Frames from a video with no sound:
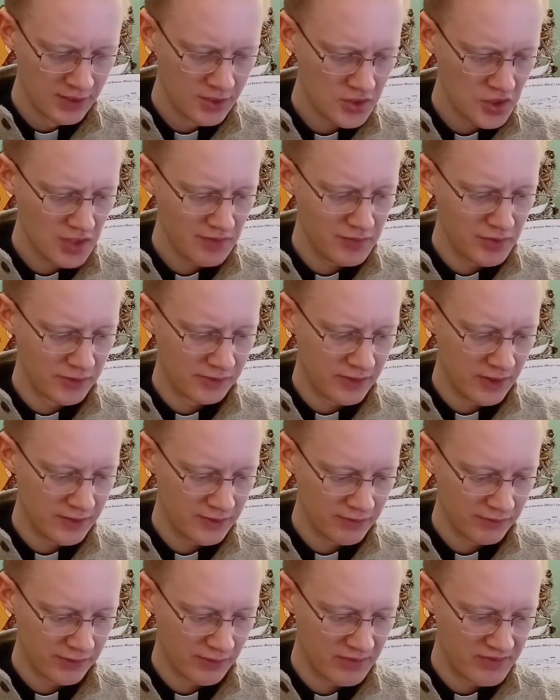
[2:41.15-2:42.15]
just to give you a
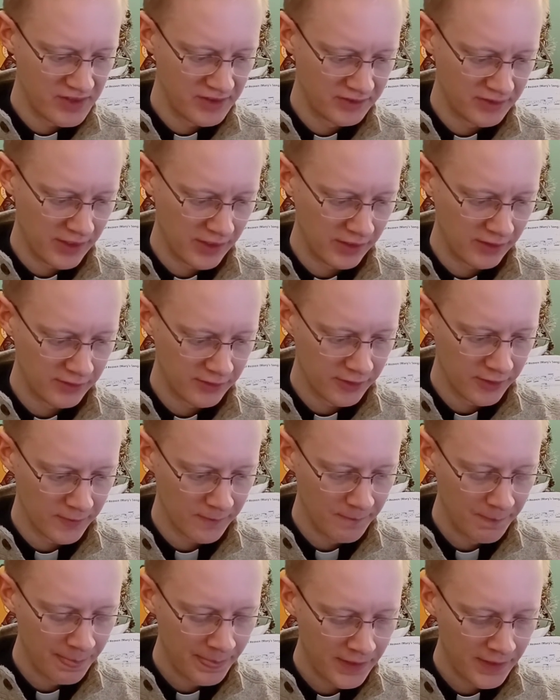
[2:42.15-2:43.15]
sense of some of these sayings
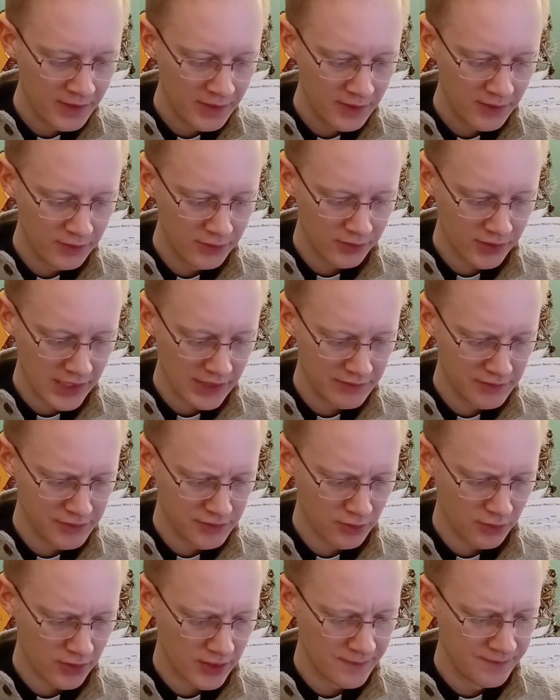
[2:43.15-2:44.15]
here, a little kind of
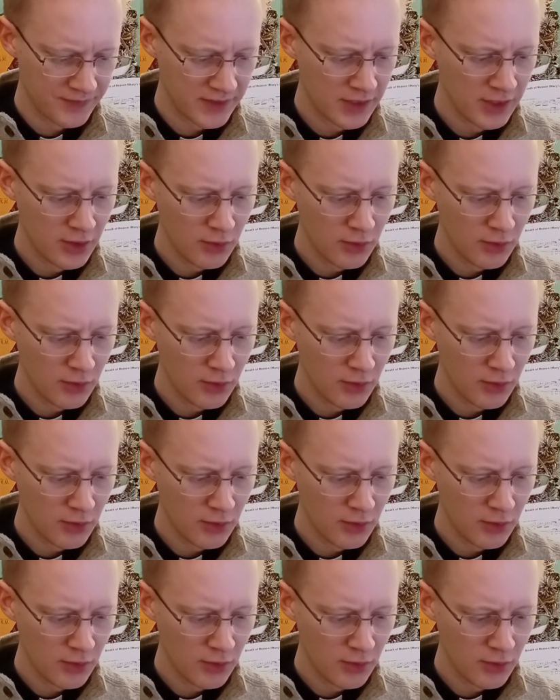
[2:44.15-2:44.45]
story.